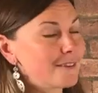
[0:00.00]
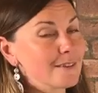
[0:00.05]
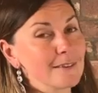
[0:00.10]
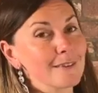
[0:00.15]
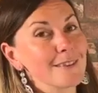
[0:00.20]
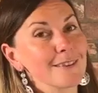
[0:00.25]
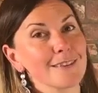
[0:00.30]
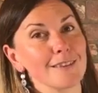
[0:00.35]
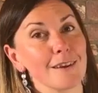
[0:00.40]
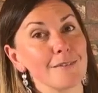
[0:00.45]
this
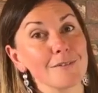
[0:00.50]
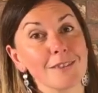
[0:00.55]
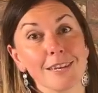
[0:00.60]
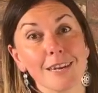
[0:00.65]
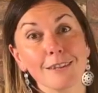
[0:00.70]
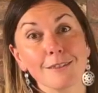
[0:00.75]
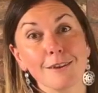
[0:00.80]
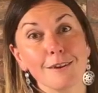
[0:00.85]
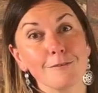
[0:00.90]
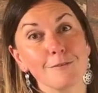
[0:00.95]
is the stuff that
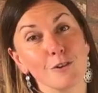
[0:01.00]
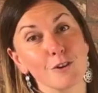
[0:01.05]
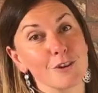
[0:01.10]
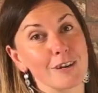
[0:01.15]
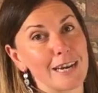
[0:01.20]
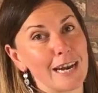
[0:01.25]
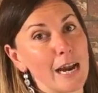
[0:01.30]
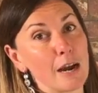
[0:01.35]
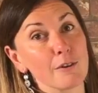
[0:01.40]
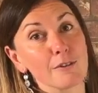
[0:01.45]
I love
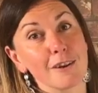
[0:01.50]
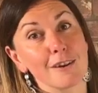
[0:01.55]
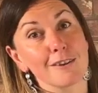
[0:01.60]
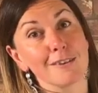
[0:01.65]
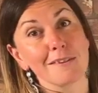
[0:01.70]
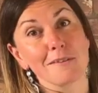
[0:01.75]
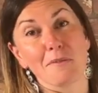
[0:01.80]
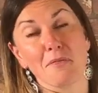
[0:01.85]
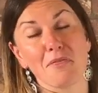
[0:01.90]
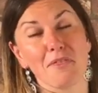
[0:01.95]
nerding out
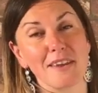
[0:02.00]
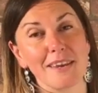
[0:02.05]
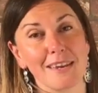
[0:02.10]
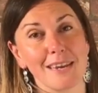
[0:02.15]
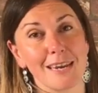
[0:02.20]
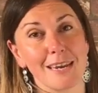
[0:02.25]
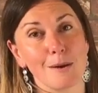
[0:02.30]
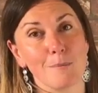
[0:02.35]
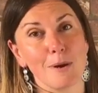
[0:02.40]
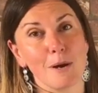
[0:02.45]
on and
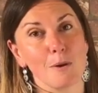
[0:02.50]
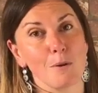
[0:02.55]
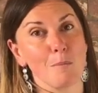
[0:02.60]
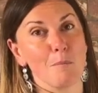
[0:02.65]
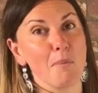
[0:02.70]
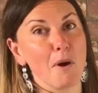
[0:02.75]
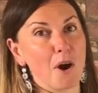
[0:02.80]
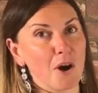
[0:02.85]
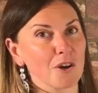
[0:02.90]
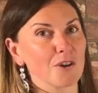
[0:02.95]
thinking about
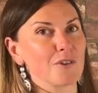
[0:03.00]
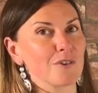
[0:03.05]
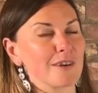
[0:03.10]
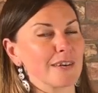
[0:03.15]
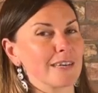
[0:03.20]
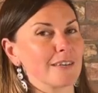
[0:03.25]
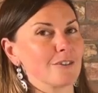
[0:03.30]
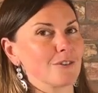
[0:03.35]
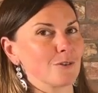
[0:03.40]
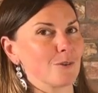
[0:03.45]
and
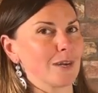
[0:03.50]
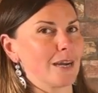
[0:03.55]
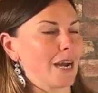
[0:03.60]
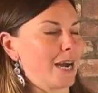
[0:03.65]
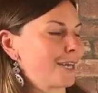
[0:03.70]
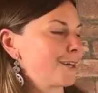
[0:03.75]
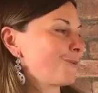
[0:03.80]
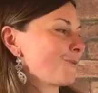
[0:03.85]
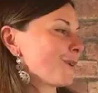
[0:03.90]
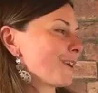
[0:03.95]
pondering. And so I
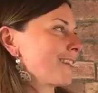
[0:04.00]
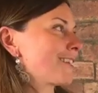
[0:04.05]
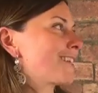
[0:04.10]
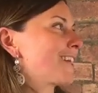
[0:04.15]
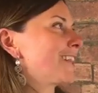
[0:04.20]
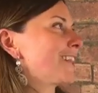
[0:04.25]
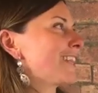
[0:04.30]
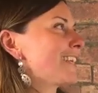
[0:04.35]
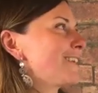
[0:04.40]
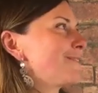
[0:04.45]
kind of wanted
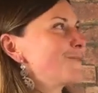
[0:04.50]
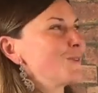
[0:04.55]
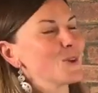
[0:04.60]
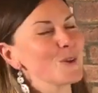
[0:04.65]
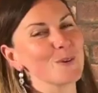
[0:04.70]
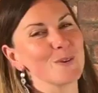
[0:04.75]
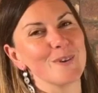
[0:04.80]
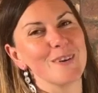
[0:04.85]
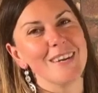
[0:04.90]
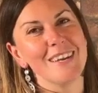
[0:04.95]
to leave
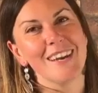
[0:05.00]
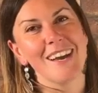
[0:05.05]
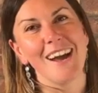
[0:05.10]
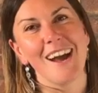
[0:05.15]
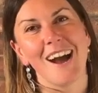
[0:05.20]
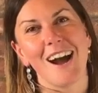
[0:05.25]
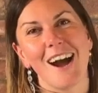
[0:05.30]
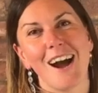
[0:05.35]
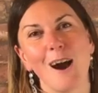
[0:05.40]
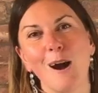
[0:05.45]
you
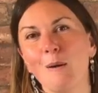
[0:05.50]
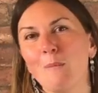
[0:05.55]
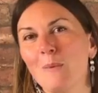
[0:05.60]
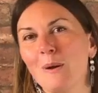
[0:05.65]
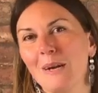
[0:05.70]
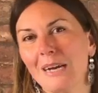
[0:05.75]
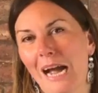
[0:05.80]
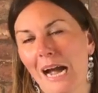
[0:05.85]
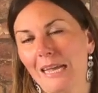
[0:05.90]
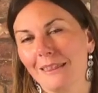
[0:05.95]
um,
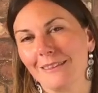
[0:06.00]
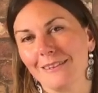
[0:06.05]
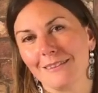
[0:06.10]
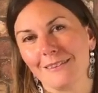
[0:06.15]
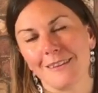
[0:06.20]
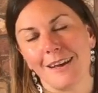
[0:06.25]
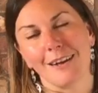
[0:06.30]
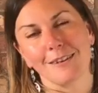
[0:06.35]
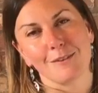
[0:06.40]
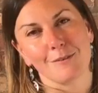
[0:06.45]
at
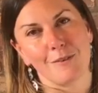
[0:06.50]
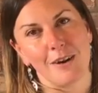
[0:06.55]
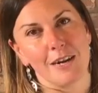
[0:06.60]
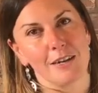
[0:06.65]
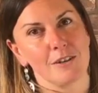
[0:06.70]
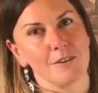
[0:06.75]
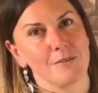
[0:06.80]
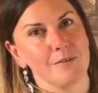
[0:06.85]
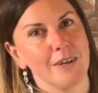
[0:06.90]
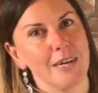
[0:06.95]
this last
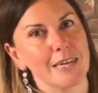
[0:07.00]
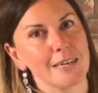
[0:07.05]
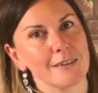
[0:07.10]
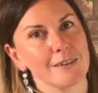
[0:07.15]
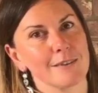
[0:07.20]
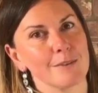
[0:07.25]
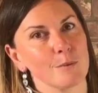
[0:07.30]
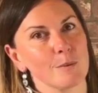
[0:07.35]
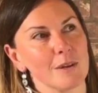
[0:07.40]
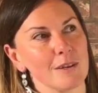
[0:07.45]
Fascia
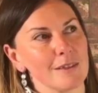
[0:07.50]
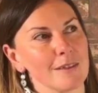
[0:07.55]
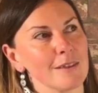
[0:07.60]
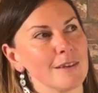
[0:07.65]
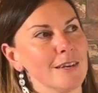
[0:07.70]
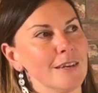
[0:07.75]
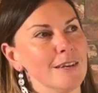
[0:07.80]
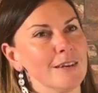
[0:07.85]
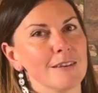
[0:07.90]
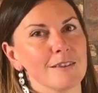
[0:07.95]
Facts with
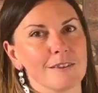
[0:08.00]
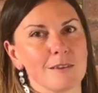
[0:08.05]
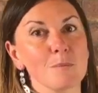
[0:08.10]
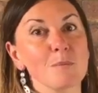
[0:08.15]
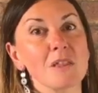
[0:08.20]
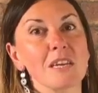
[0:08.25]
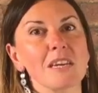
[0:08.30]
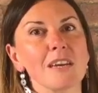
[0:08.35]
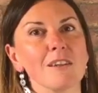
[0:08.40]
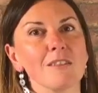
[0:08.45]

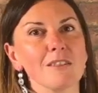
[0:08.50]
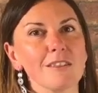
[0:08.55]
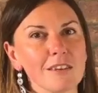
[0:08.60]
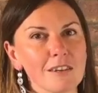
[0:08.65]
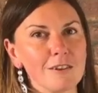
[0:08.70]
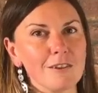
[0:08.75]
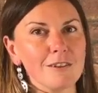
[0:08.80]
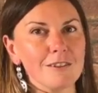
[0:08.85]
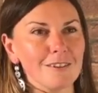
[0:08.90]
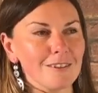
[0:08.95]
something a
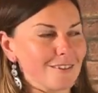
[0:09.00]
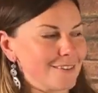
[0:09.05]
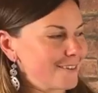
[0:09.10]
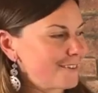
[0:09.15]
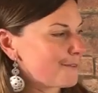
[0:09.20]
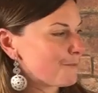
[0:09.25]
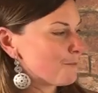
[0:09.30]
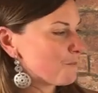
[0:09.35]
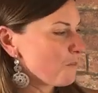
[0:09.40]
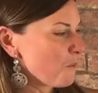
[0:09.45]
little
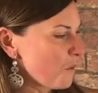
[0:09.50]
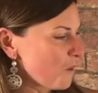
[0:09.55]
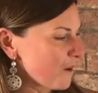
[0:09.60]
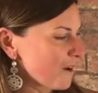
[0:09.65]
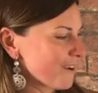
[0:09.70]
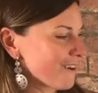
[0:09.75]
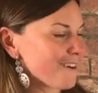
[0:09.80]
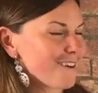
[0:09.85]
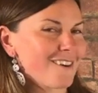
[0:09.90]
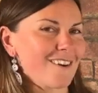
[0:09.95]

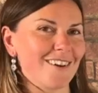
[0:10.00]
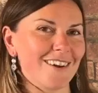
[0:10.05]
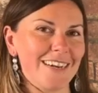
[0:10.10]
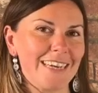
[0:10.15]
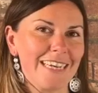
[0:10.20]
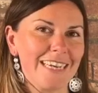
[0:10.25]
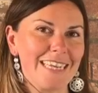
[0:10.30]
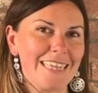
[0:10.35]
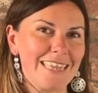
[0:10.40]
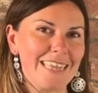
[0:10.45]
more
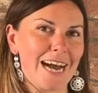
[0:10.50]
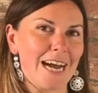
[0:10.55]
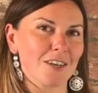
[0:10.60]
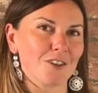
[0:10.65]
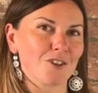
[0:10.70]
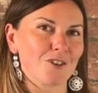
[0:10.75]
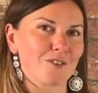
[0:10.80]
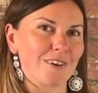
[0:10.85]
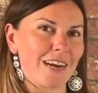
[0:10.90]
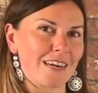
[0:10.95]
in
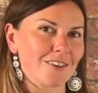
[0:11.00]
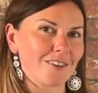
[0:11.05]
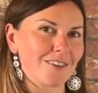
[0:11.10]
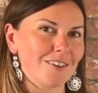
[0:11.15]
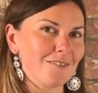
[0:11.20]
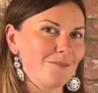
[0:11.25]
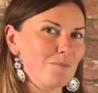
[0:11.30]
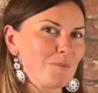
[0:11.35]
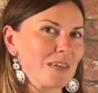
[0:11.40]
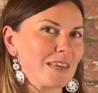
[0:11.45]
that
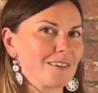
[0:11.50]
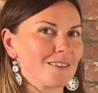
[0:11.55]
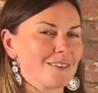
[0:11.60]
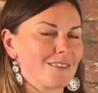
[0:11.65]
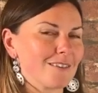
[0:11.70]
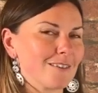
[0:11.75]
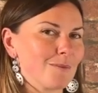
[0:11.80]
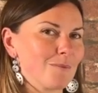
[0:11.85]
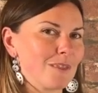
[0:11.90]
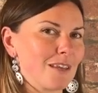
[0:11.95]
direction, because
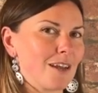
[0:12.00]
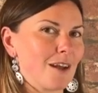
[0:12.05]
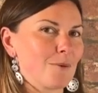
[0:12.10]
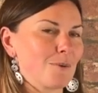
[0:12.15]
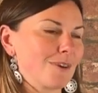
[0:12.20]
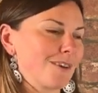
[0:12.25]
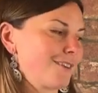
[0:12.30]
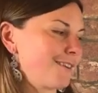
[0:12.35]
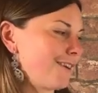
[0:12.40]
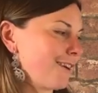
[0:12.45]
it's something I
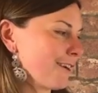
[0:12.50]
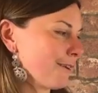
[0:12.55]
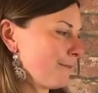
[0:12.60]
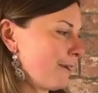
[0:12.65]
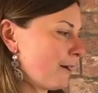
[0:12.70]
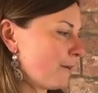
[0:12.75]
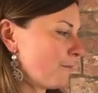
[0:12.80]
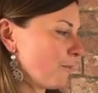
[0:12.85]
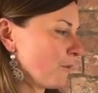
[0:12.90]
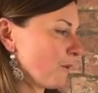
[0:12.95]
want to talk
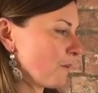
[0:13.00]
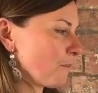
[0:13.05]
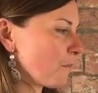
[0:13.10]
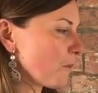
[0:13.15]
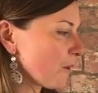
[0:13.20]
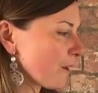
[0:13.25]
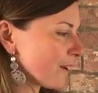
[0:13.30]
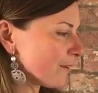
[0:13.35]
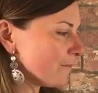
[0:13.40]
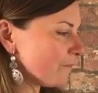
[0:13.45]
about more and
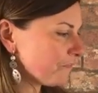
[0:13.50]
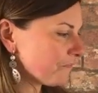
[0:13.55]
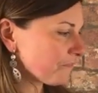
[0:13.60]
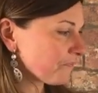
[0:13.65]
more.